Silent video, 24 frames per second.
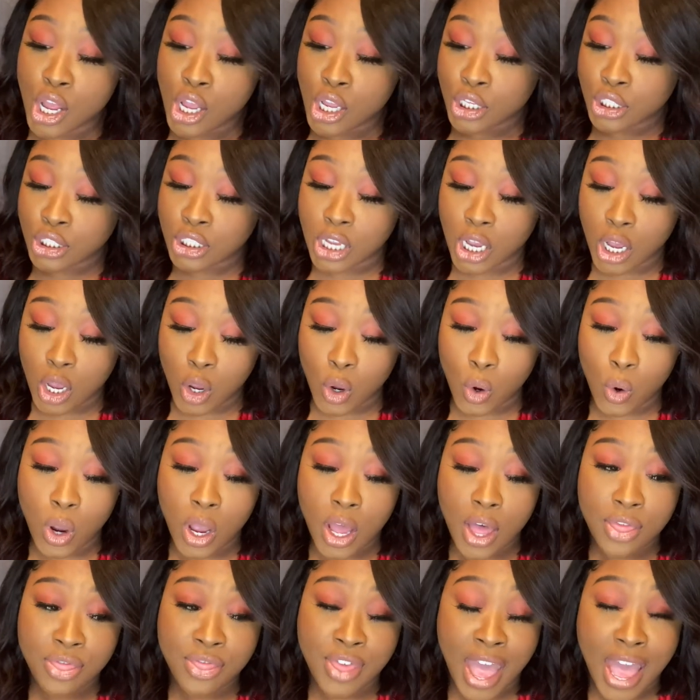So
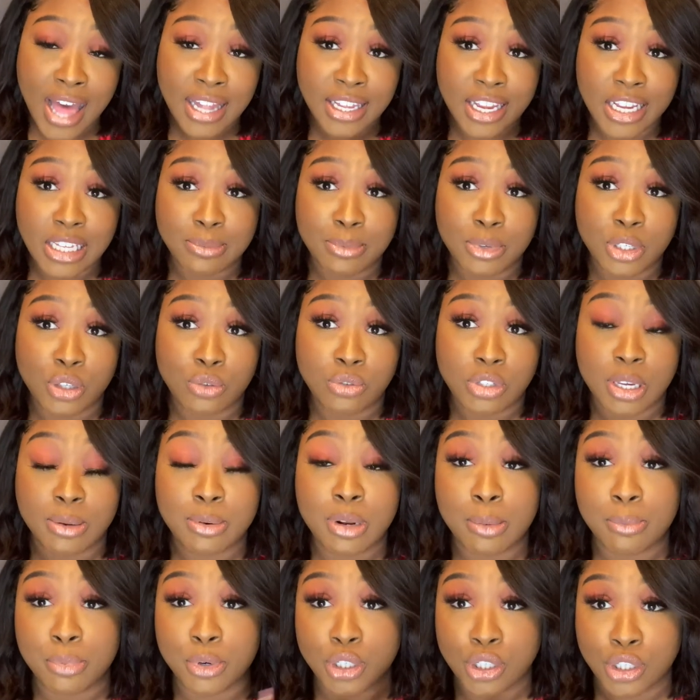that leads me to tip
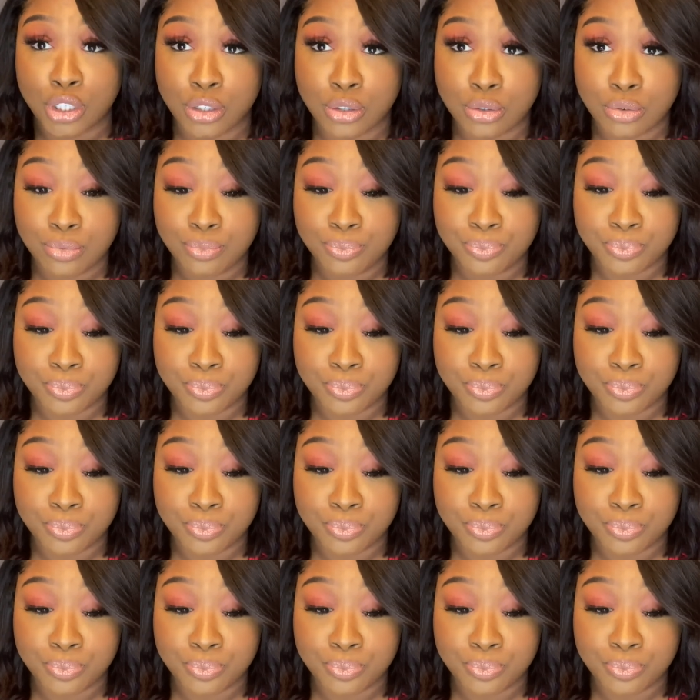number 2.